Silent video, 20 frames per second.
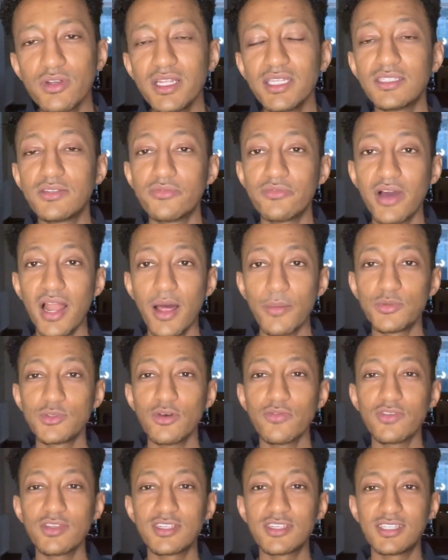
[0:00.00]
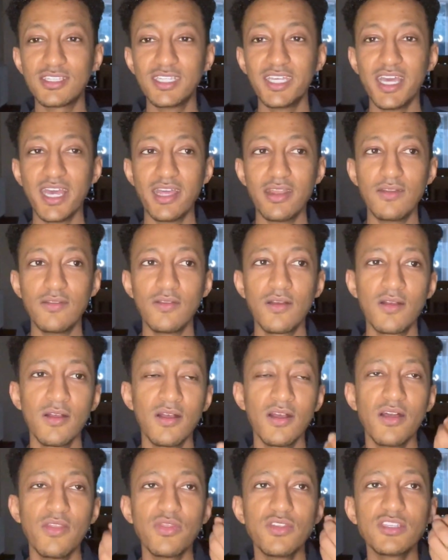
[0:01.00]
develops on the skin,
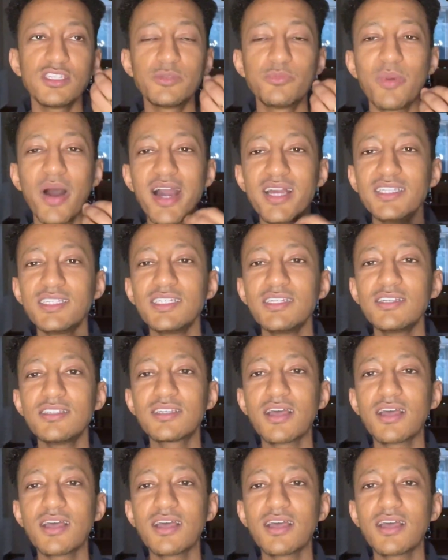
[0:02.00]
the spiciness